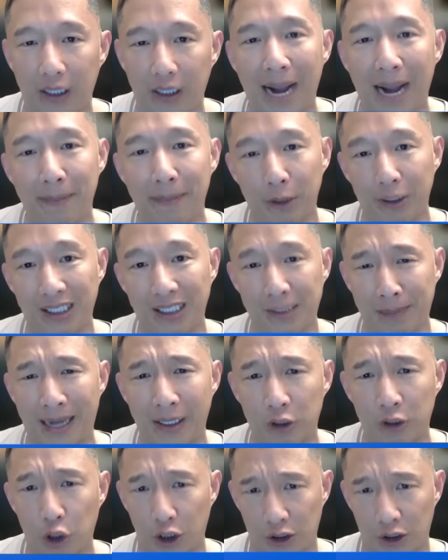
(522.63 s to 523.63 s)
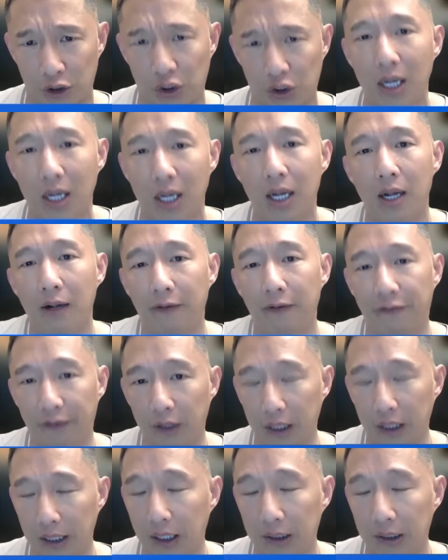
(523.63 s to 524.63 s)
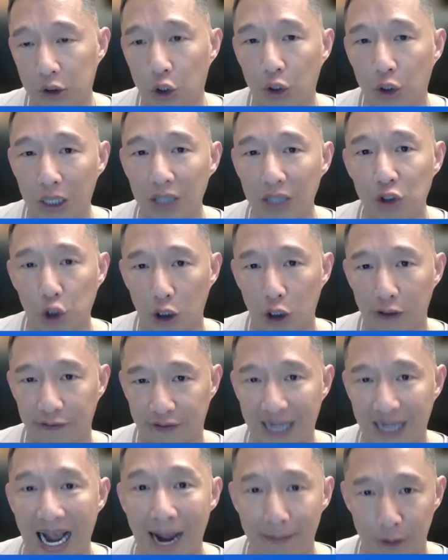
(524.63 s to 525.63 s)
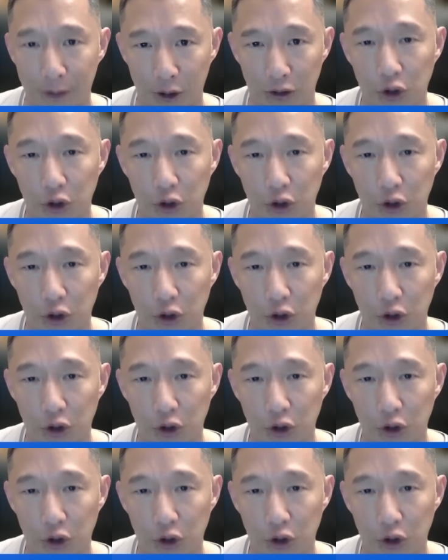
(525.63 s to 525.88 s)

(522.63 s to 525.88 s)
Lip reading: capital expenditures to conserve capital.